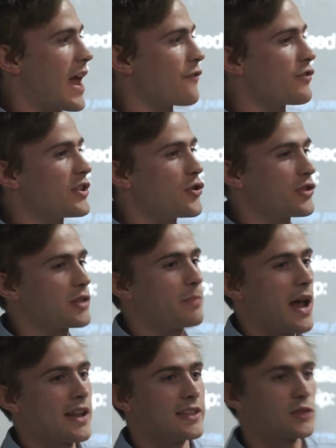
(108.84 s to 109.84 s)
every user's
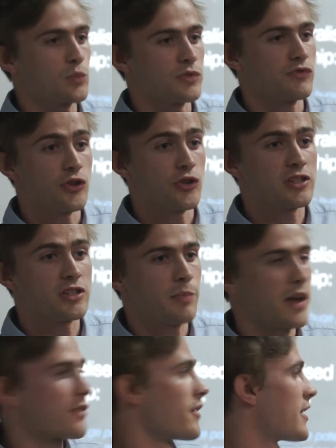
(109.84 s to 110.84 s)
balance was reduced
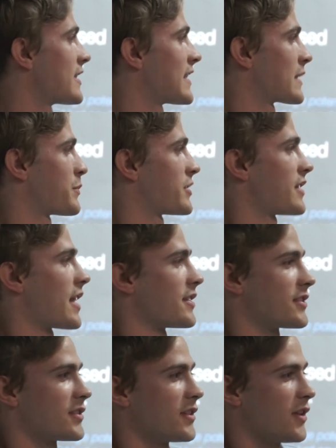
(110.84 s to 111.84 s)
by
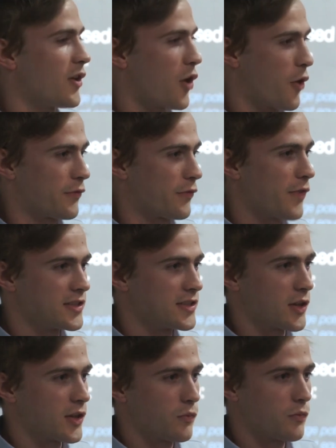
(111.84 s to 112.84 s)
36% of the funds
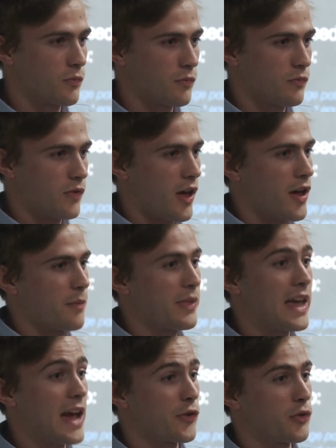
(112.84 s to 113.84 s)
that
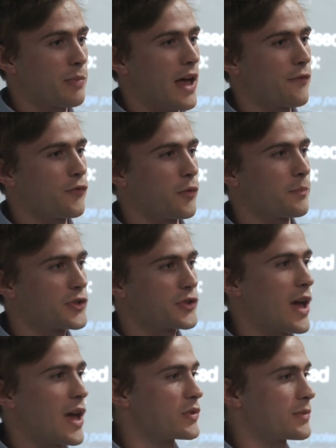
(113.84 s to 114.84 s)
they had on the platform. So
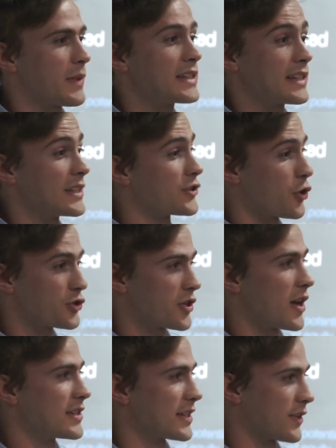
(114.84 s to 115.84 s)
that was basically
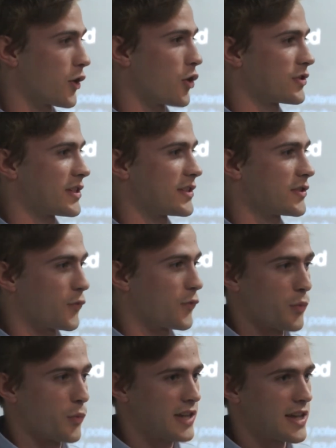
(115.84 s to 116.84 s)
socializing the losses of
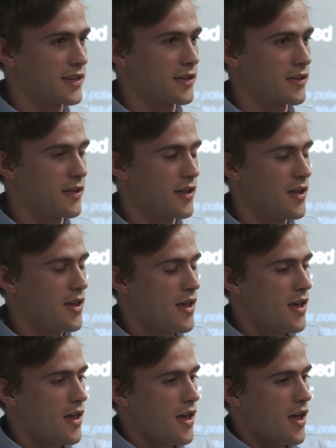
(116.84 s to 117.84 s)
what was taken.
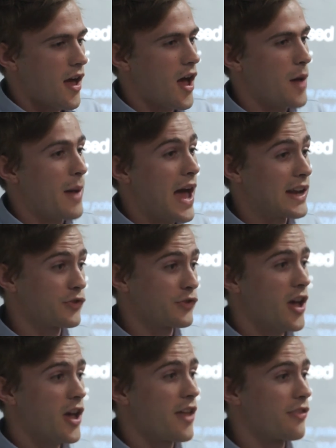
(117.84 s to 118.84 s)
And in
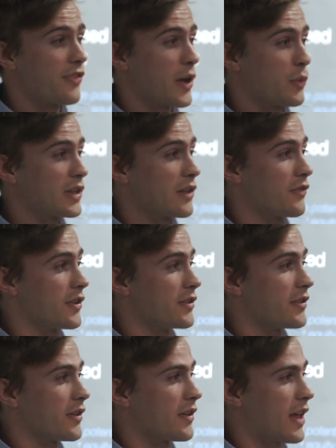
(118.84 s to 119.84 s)
return, they were
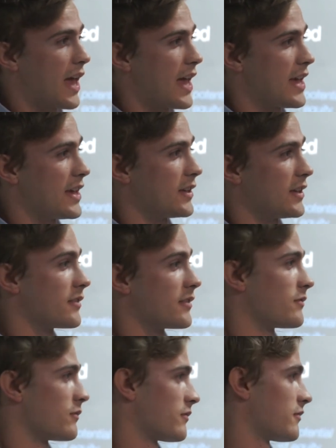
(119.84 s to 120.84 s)
given a
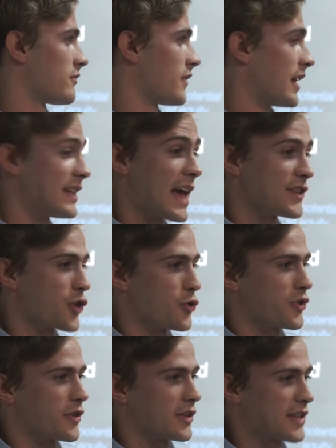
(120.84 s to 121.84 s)
debt
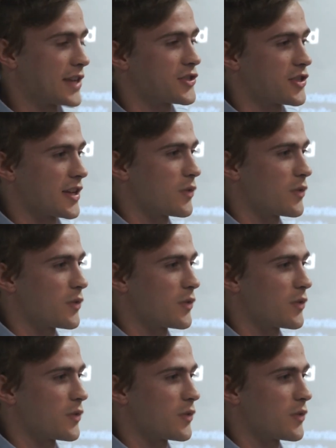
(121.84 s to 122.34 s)
token, essentially,